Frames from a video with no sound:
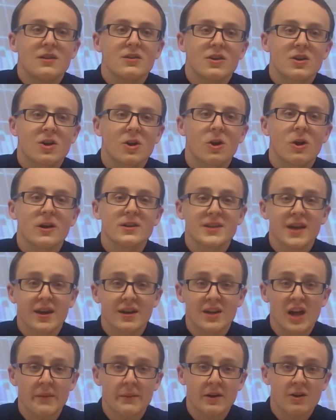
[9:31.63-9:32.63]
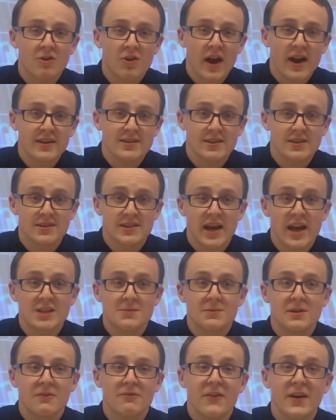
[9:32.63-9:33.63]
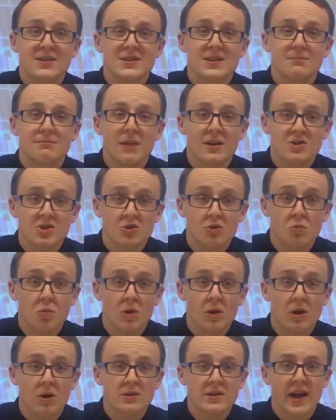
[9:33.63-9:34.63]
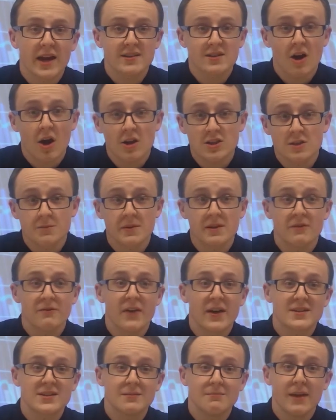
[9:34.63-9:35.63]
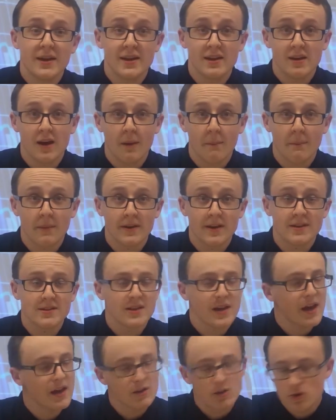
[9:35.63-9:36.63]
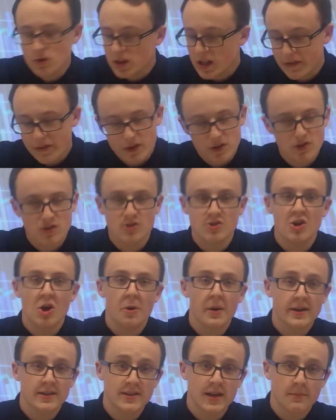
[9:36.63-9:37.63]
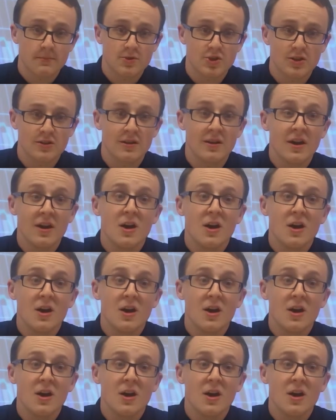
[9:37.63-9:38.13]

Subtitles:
The current economic crisis that has been affecting much of the world has also been affecting many companies, and Unilever is no exception.